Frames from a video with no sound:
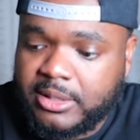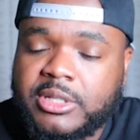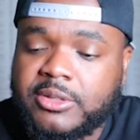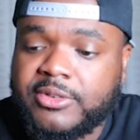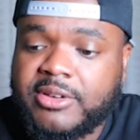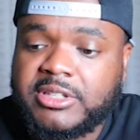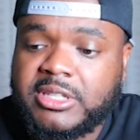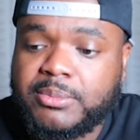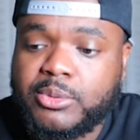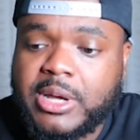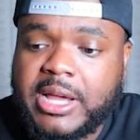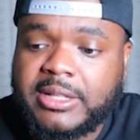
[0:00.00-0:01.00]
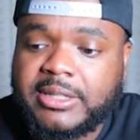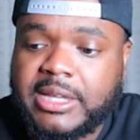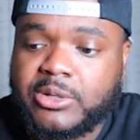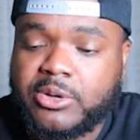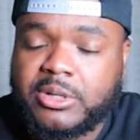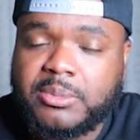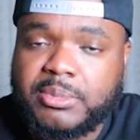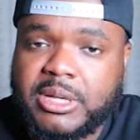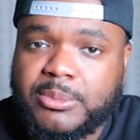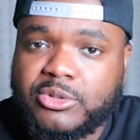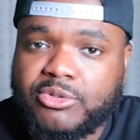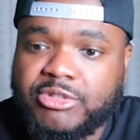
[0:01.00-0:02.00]
it's a very simple ad that you're going to be
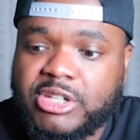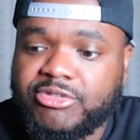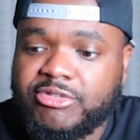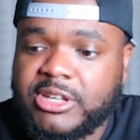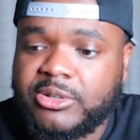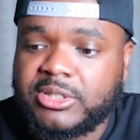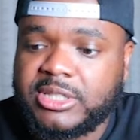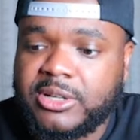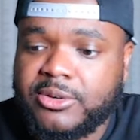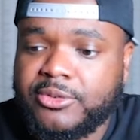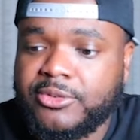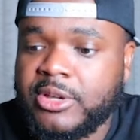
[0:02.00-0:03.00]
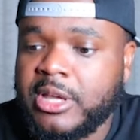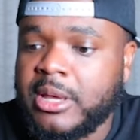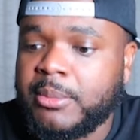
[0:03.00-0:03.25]
able to recreate yourself